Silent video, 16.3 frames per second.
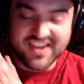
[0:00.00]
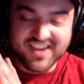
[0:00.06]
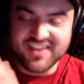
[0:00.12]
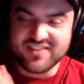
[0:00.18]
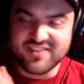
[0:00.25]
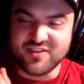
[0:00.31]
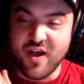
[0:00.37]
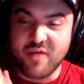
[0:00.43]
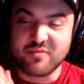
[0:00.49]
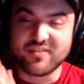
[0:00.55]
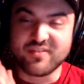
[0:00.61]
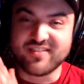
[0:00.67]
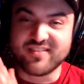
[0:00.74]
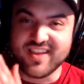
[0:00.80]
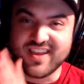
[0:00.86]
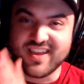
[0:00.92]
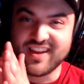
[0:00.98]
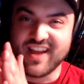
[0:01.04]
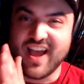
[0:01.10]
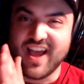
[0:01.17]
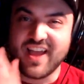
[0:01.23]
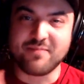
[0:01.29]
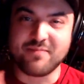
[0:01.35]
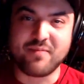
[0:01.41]
So I was thinking
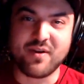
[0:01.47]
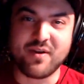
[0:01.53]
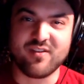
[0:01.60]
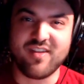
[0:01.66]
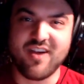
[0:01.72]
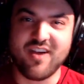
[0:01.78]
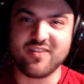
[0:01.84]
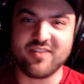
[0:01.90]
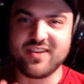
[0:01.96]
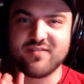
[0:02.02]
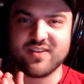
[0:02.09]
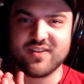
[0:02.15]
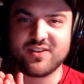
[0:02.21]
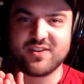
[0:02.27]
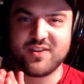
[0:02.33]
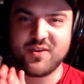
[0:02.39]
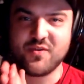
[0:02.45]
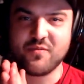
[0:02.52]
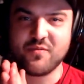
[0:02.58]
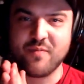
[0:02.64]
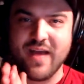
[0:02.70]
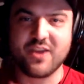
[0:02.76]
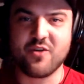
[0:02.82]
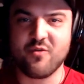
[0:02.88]
I had parallels even to
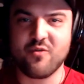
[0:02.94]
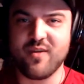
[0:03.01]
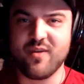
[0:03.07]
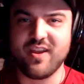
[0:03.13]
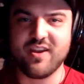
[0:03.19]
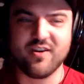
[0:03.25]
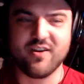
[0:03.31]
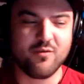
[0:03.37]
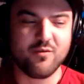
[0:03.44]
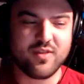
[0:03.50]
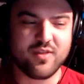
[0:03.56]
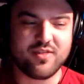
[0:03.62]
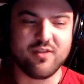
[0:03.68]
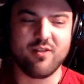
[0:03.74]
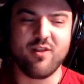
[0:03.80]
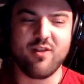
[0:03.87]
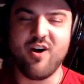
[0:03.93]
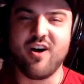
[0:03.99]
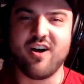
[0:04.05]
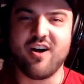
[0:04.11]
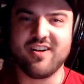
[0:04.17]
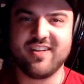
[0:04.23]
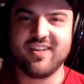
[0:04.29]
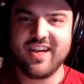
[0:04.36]
my career with the
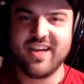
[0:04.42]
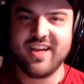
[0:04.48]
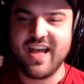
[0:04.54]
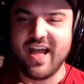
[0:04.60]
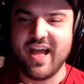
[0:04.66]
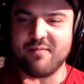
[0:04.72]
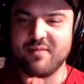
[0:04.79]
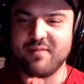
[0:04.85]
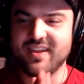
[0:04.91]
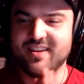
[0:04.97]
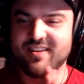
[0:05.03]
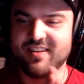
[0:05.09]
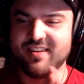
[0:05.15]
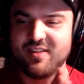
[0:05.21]
law. I mean,